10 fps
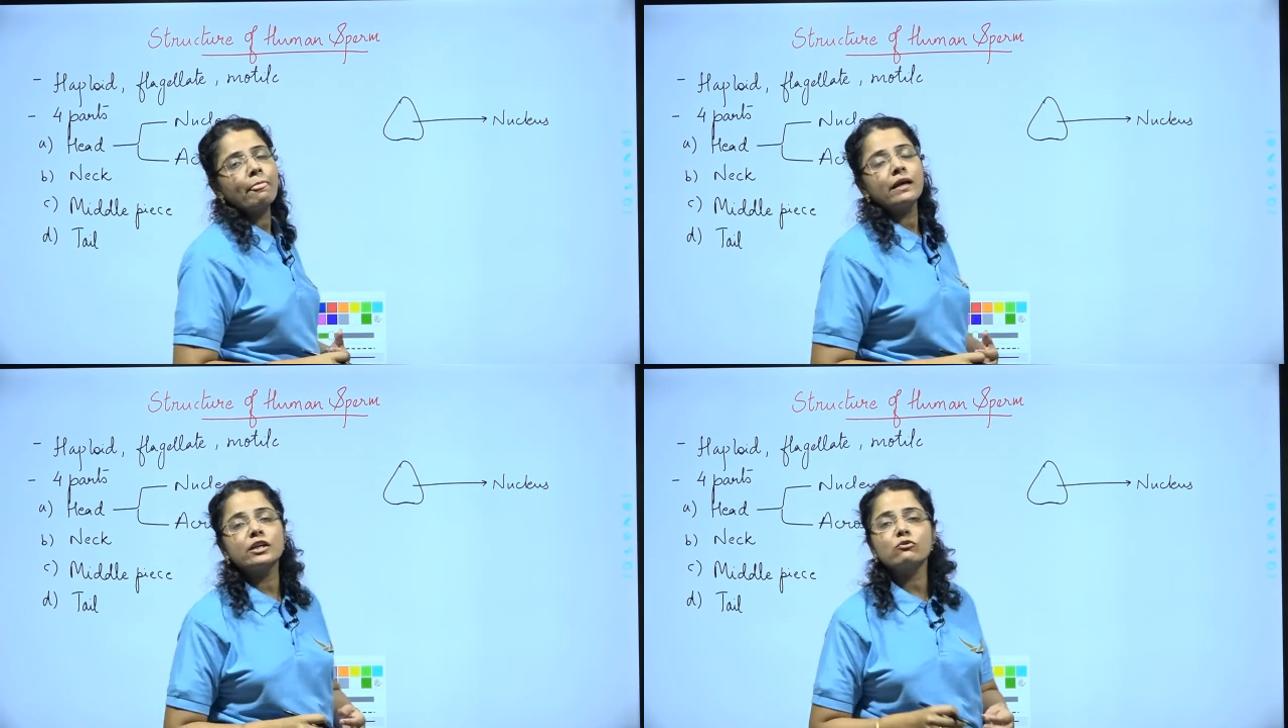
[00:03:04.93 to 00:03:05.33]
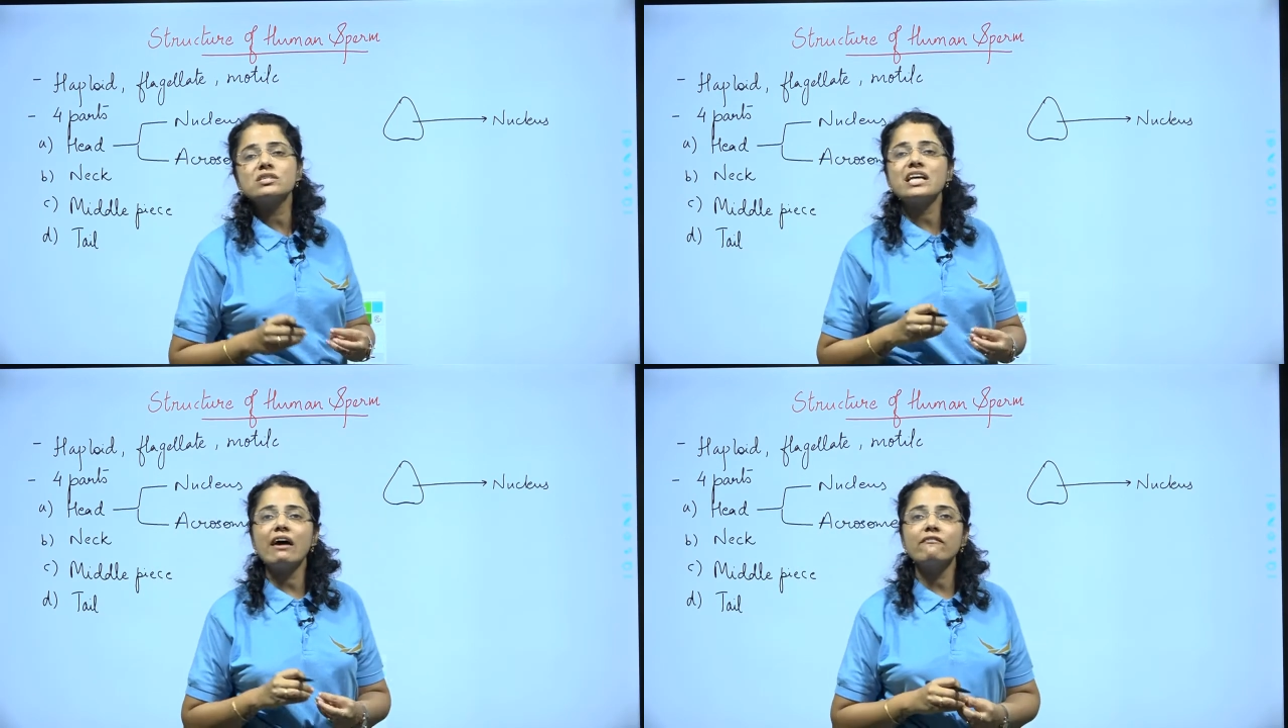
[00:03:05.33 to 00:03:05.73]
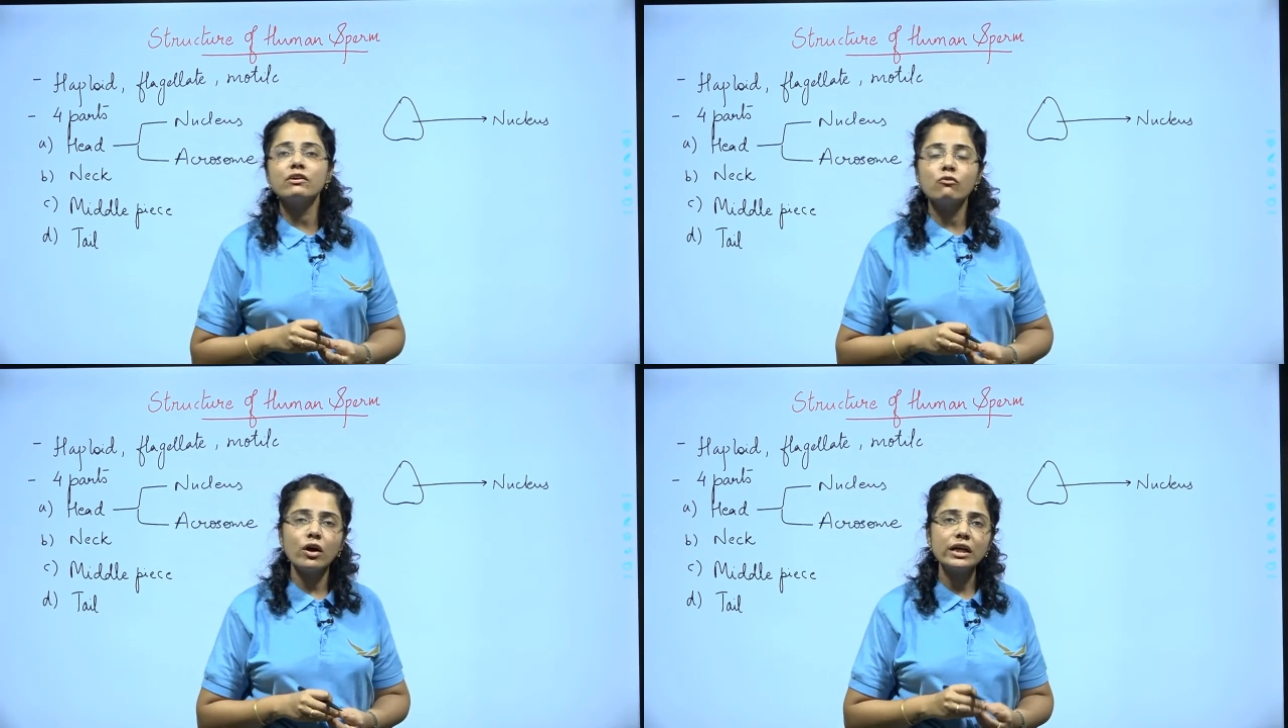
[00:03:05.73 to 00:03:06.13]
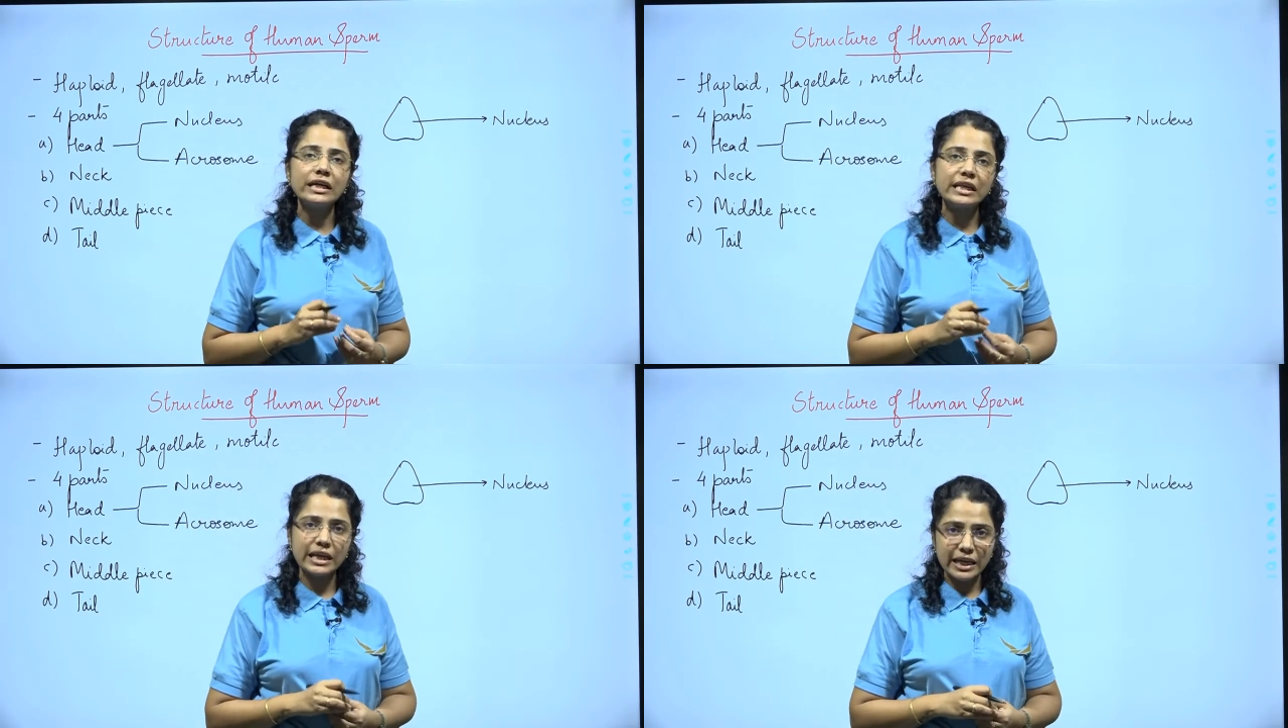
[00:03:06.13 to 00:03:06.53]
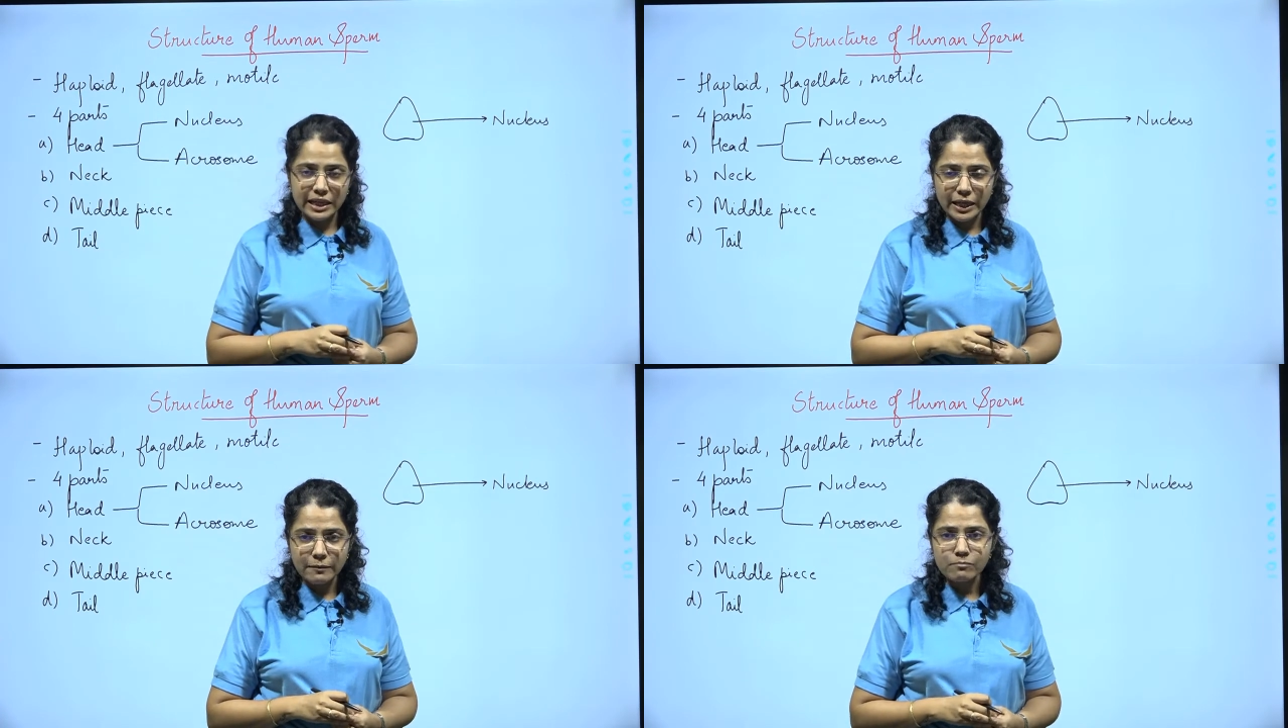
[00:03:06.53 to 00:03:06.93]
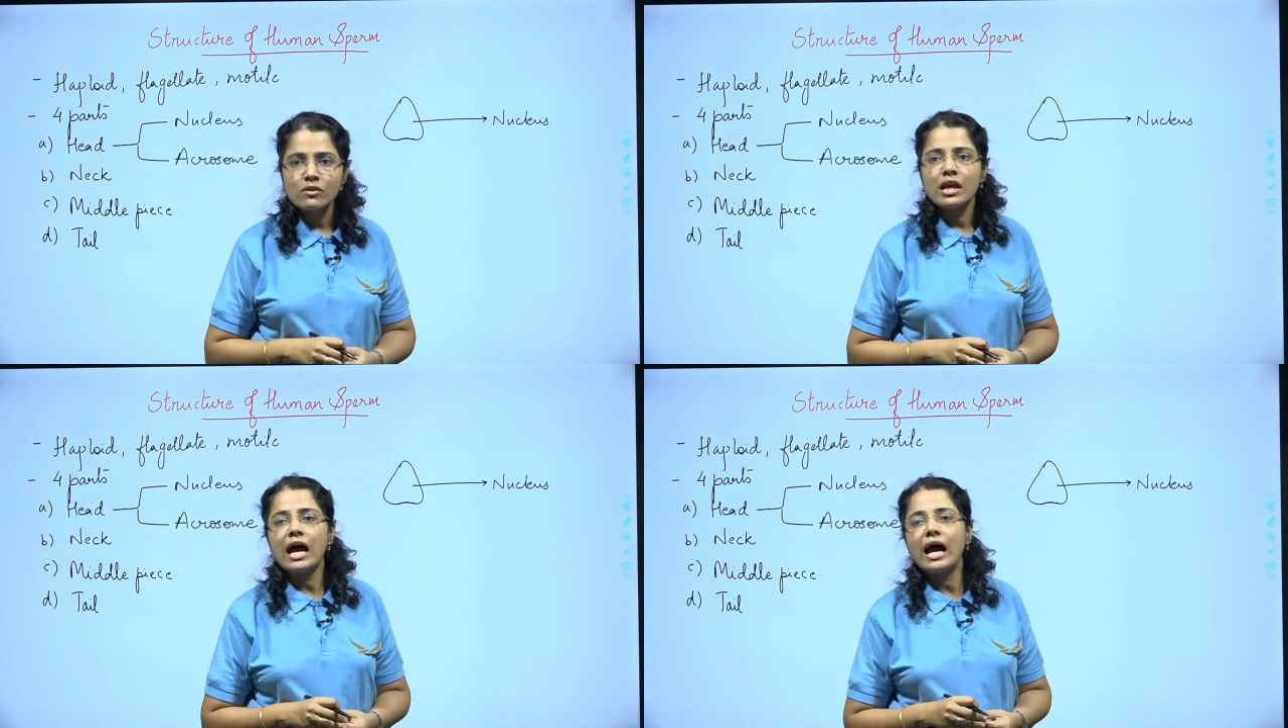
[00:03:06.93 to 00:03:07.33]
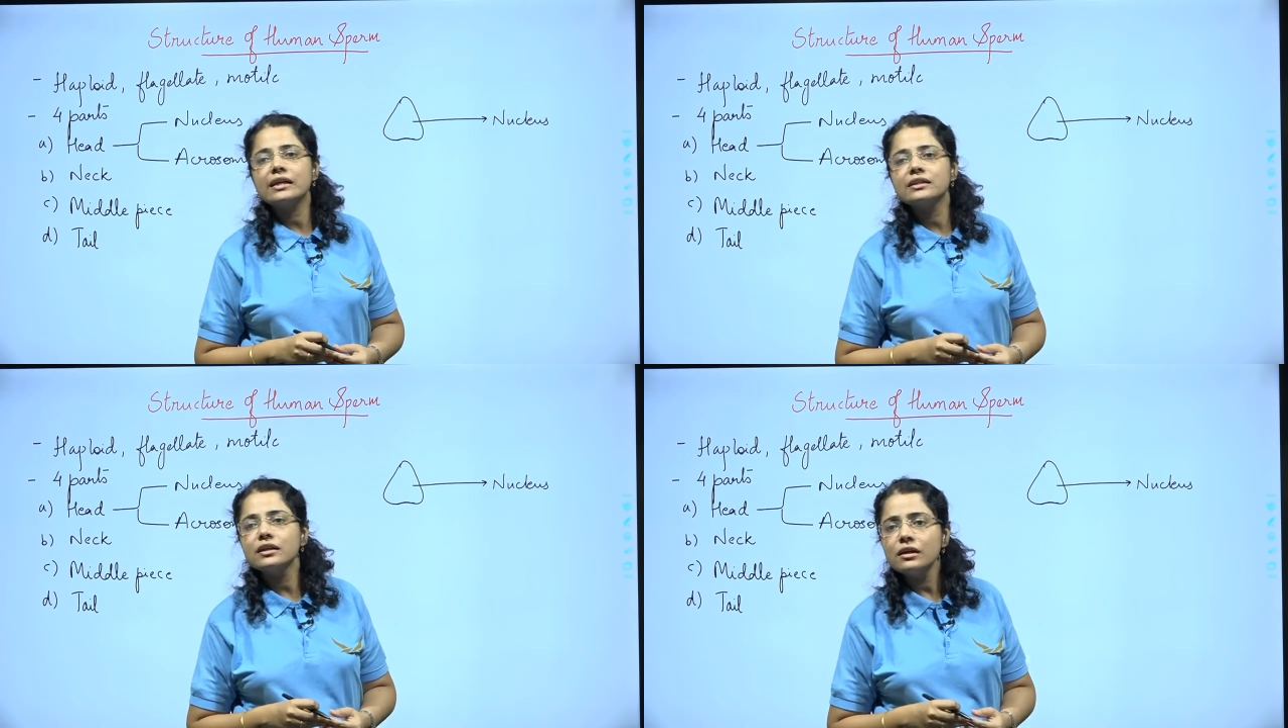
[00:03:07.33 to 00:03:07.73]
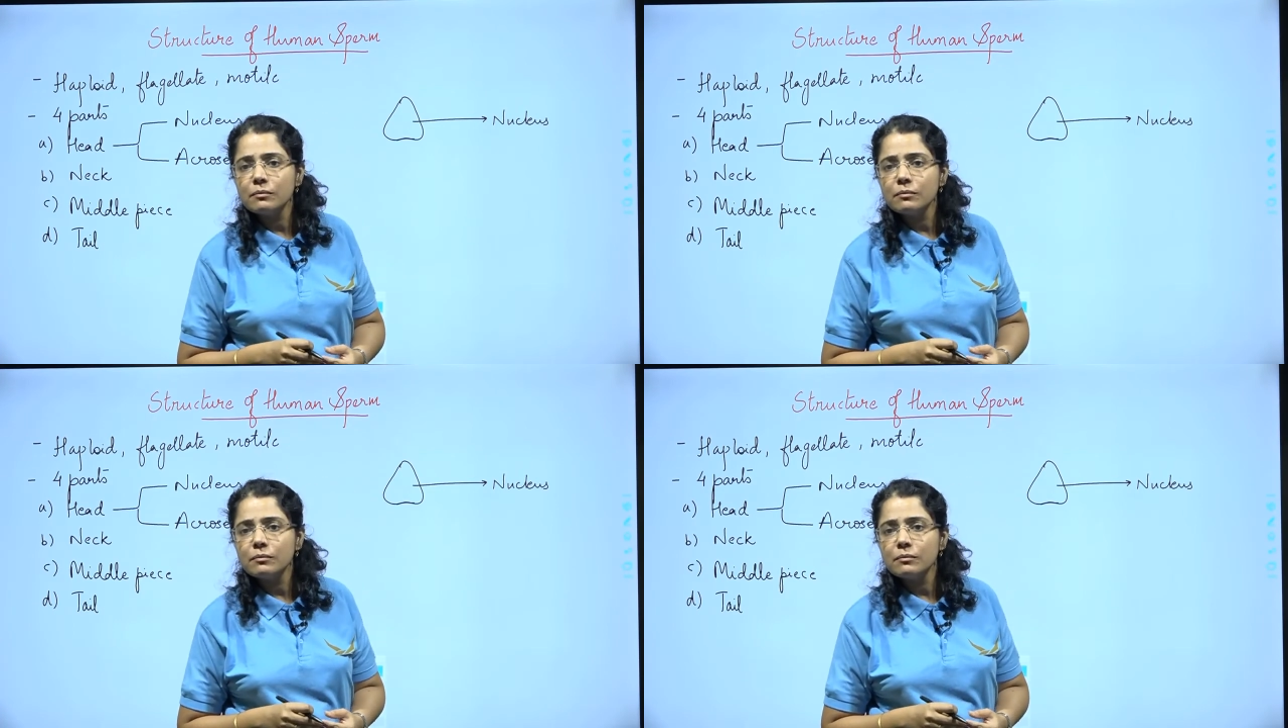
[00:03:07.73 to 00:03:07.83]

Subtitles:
It was having what? DNA and the